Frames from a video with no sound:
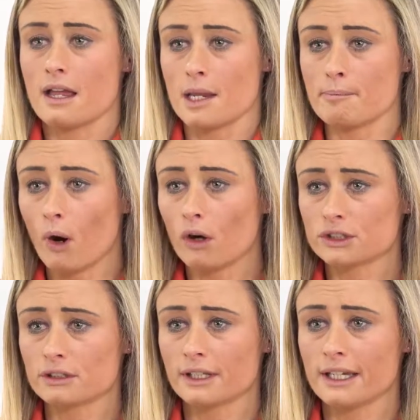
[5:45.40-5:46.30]

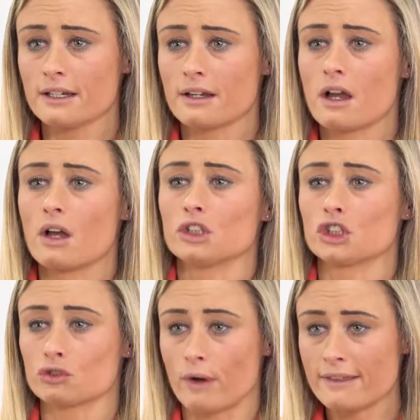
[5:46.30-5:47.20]
Importantly,
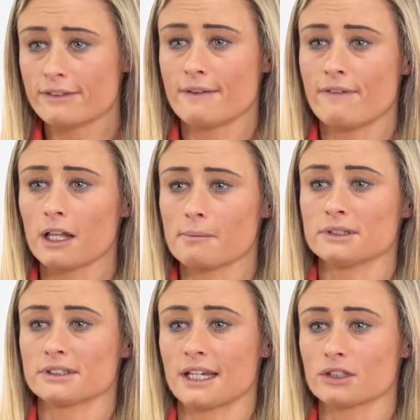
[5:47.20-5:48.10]
strength
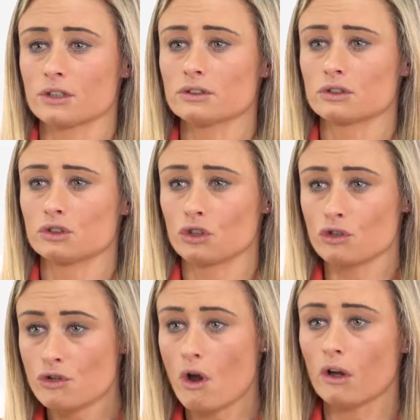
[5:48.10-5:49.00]
development sessions
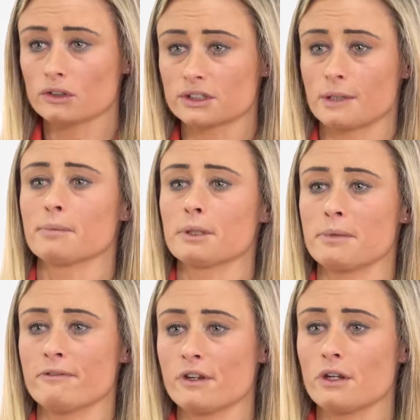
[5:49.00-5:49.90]
should not simply
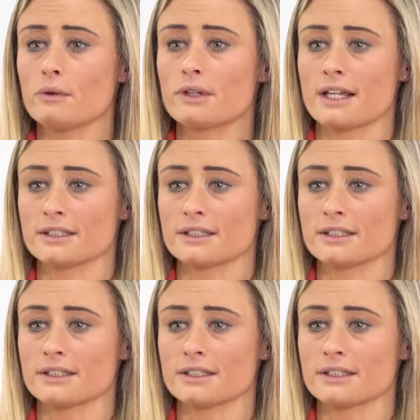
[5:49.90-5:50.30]
be viewed